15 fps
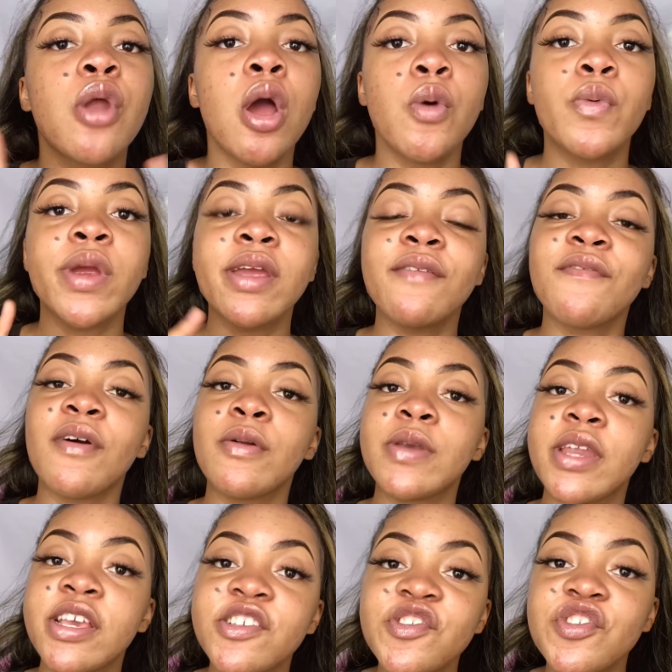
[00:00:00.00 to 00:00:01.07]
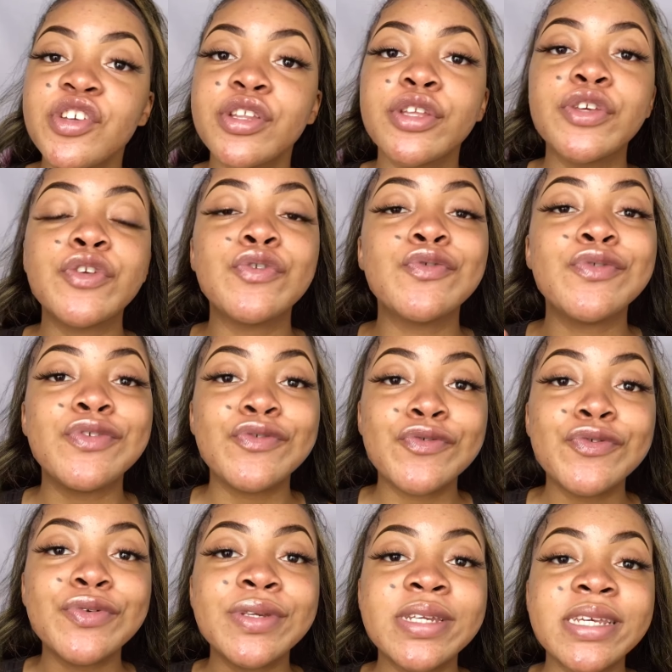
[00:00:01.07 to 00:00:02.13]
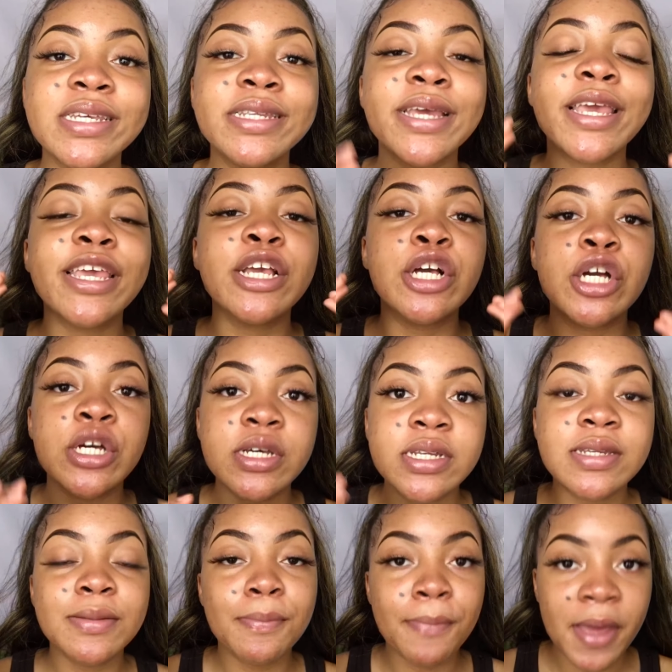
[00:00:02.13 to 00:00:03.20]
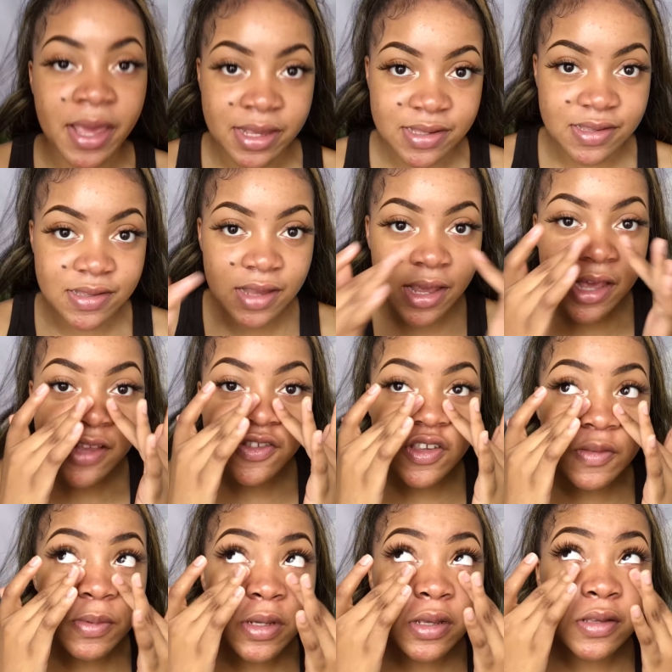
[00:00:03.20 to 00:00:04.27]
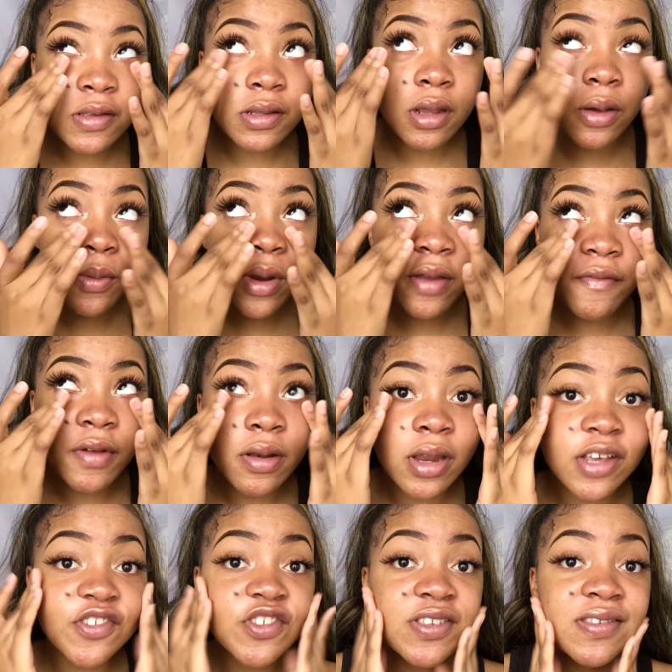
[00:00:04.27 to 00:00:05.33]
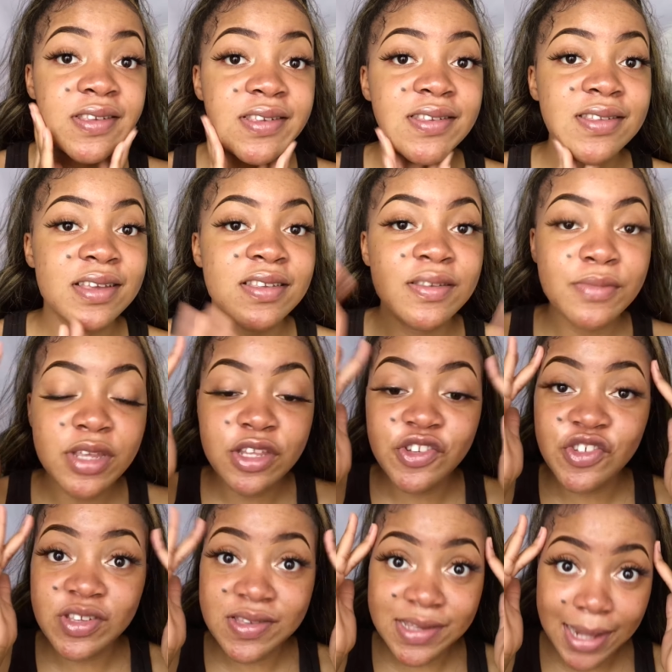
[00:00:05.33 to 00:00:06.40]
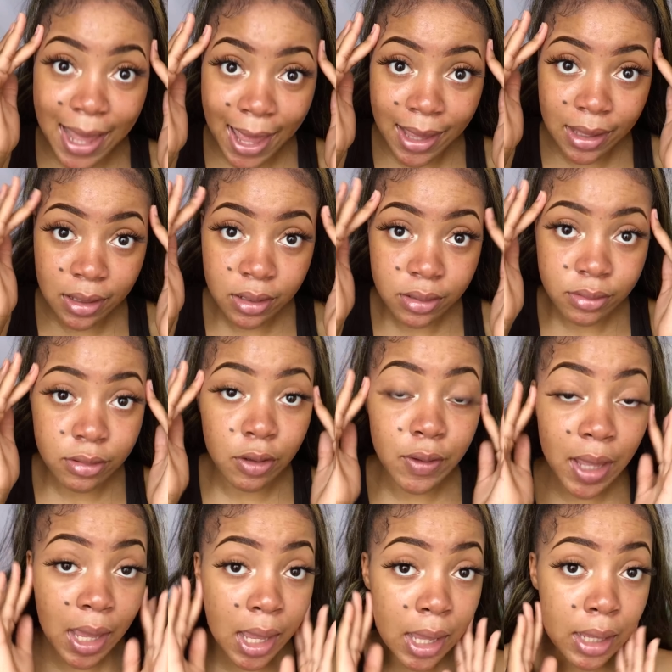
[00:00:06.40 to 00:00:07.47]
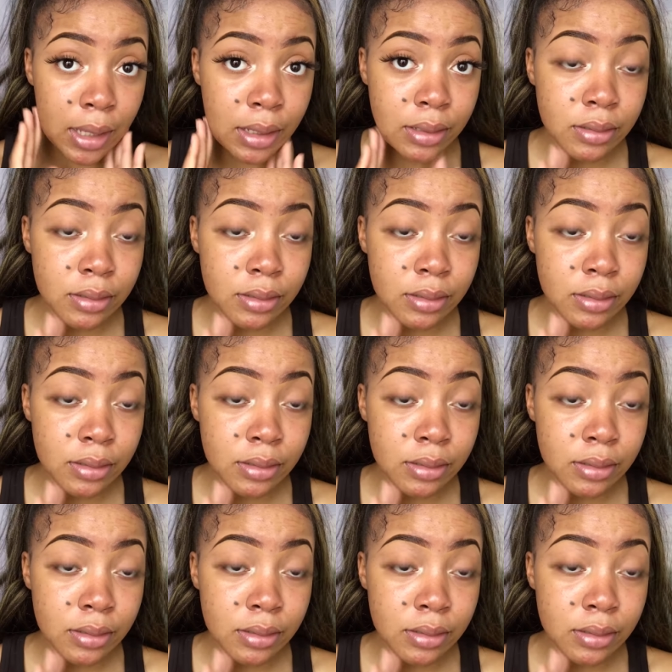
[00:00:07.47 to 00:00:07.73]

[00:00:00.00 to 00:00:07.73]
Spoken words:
wearing foundation, you do need a good base. Just because you're not wearing foundation, sis, doesn't mean you should slack, okay?